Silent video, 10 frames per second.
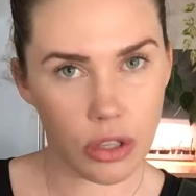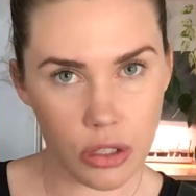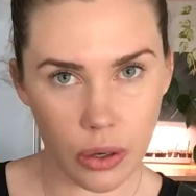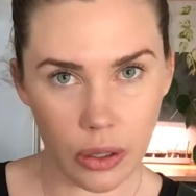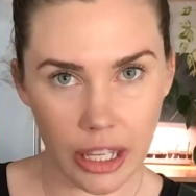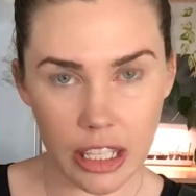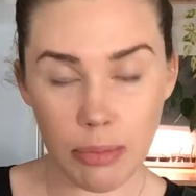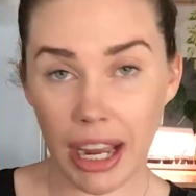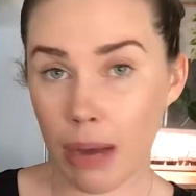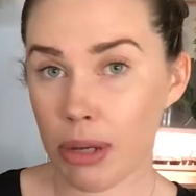the soil heats
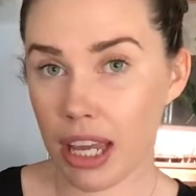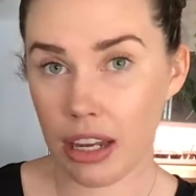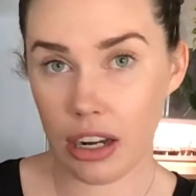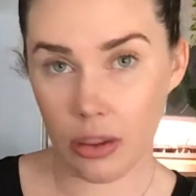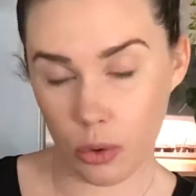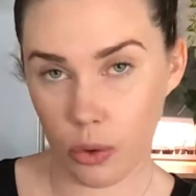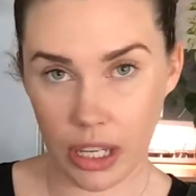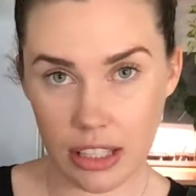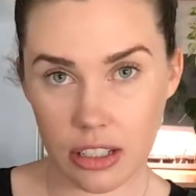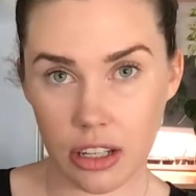back up again or
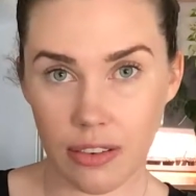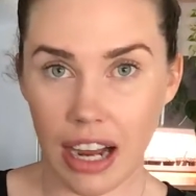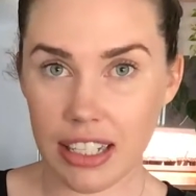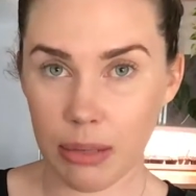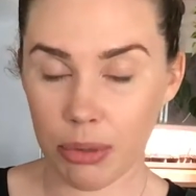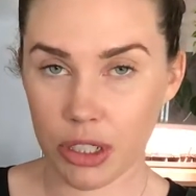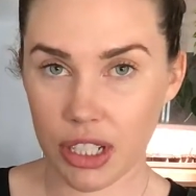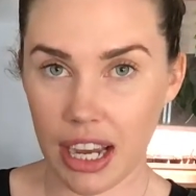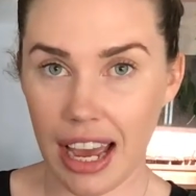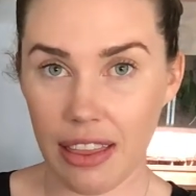gets to the right
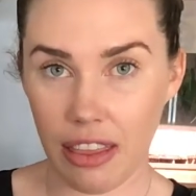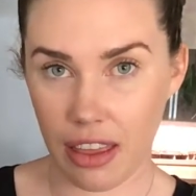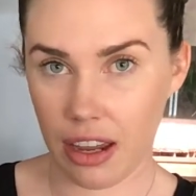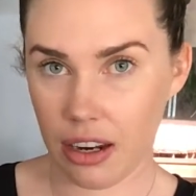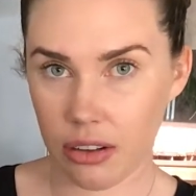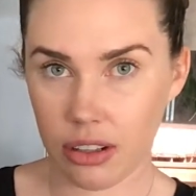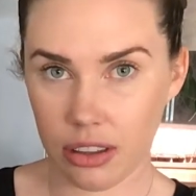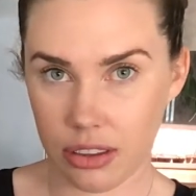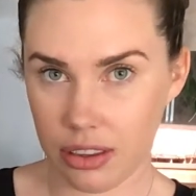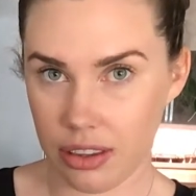temperature that they
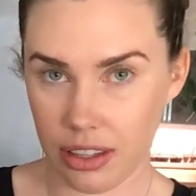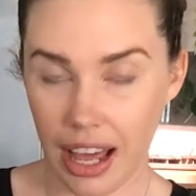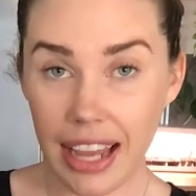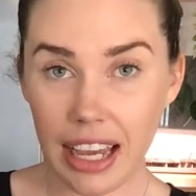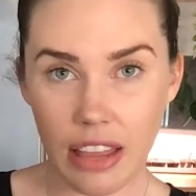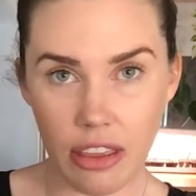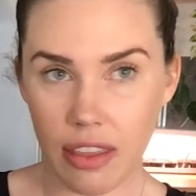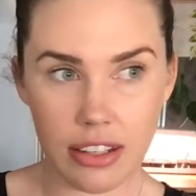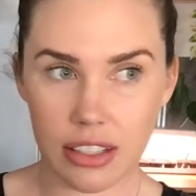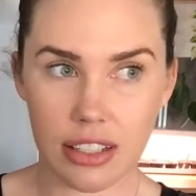like, and then they
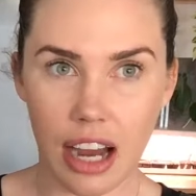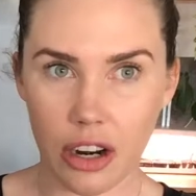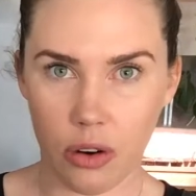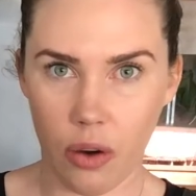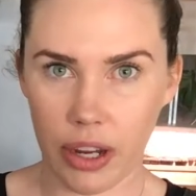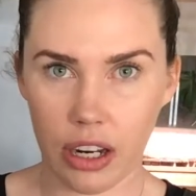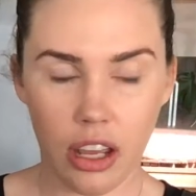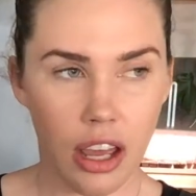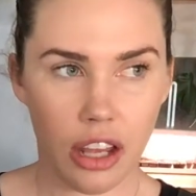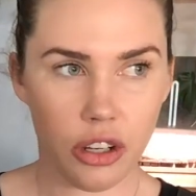just start growing.
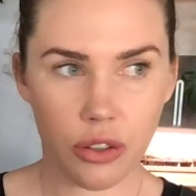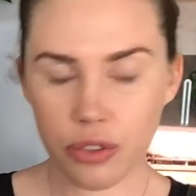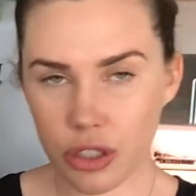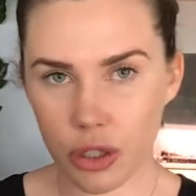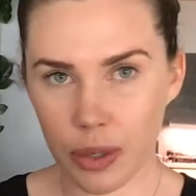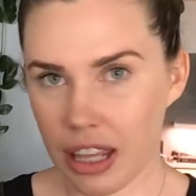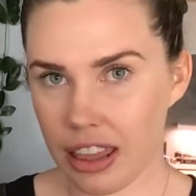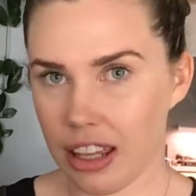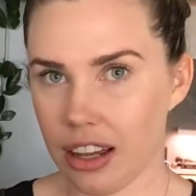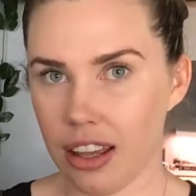You don't have to do
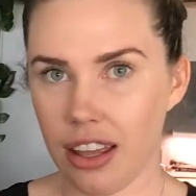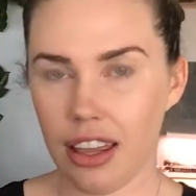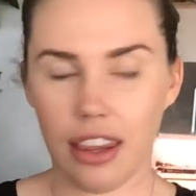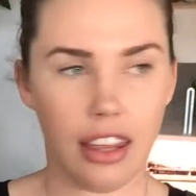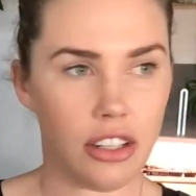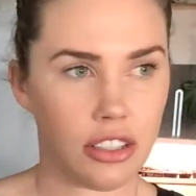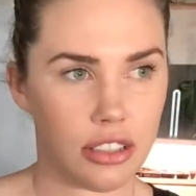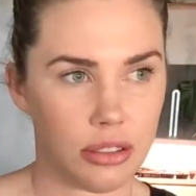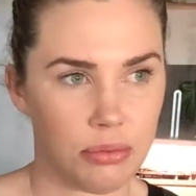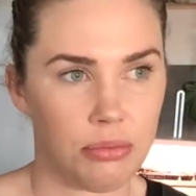anything. They're
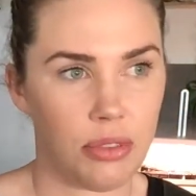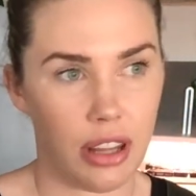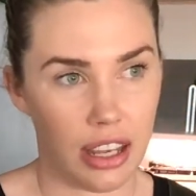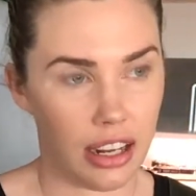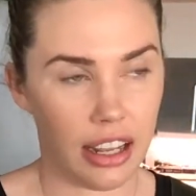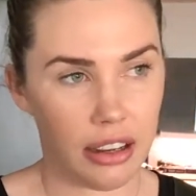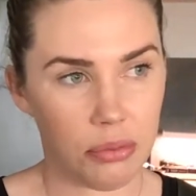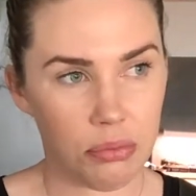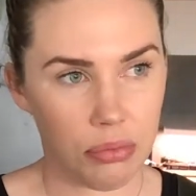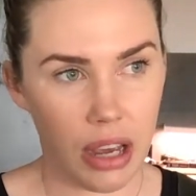just there. Like
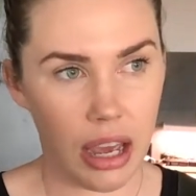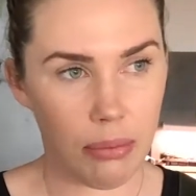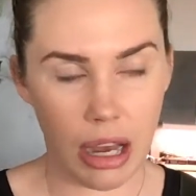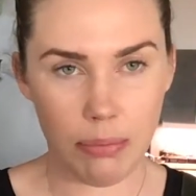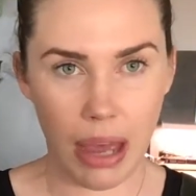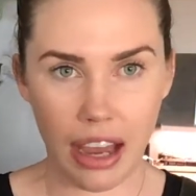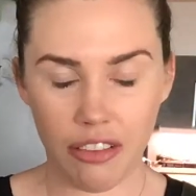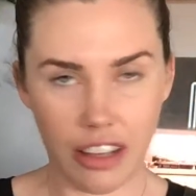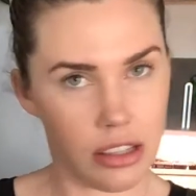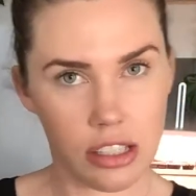my back
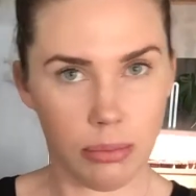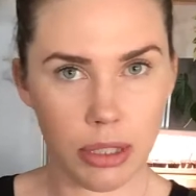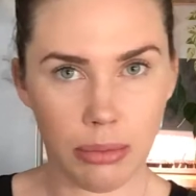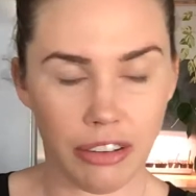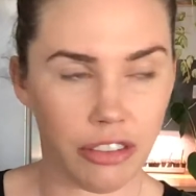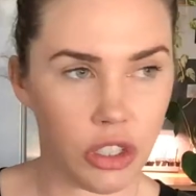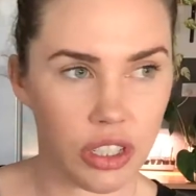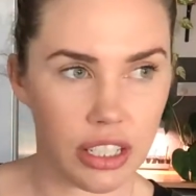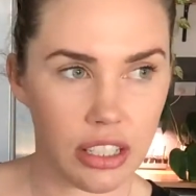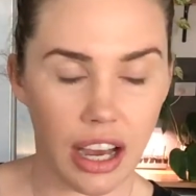fence in between my fruit
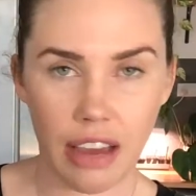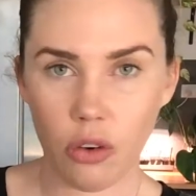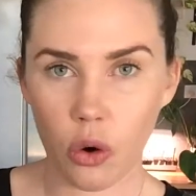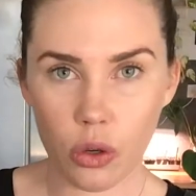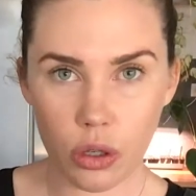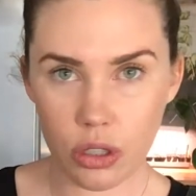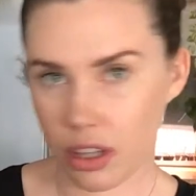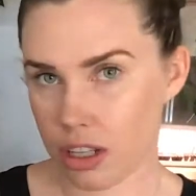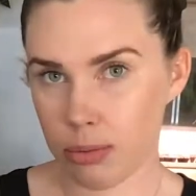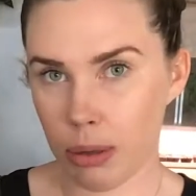trees, I have all sorts of
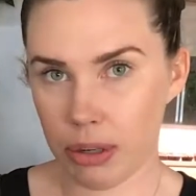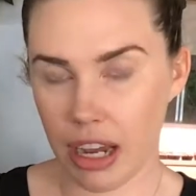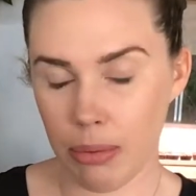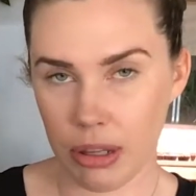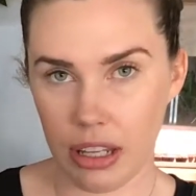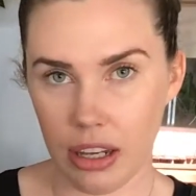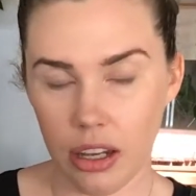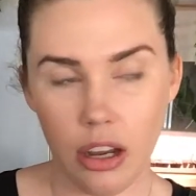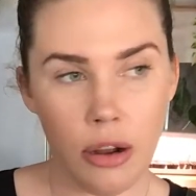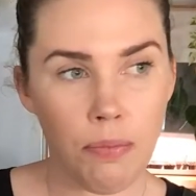things popping up in there
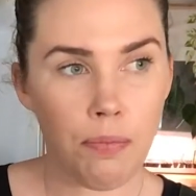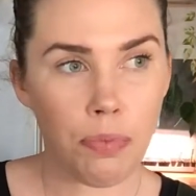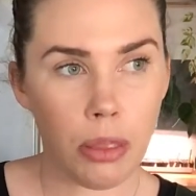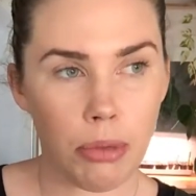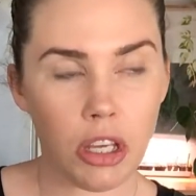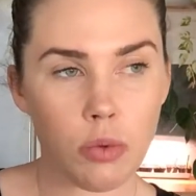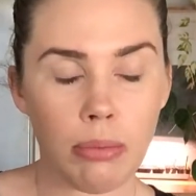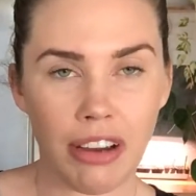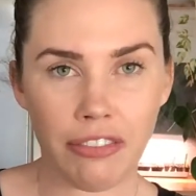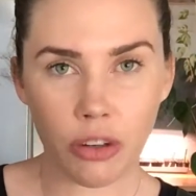because when
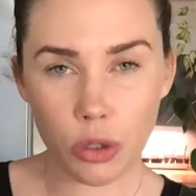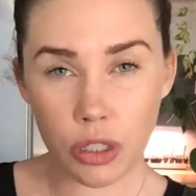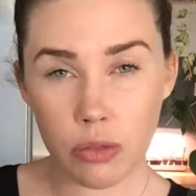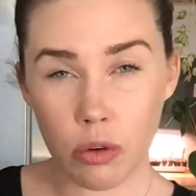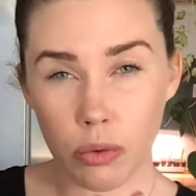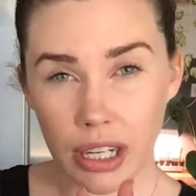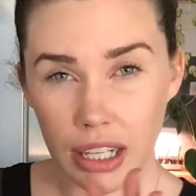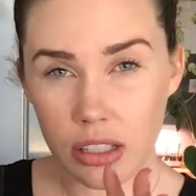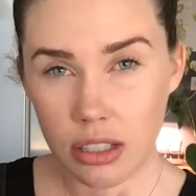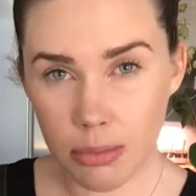my fruit trees were really
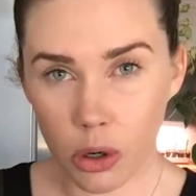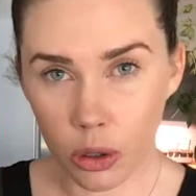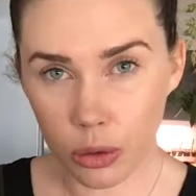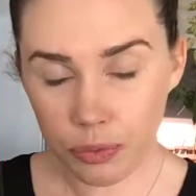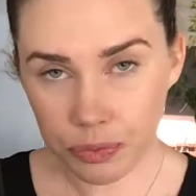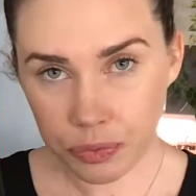small,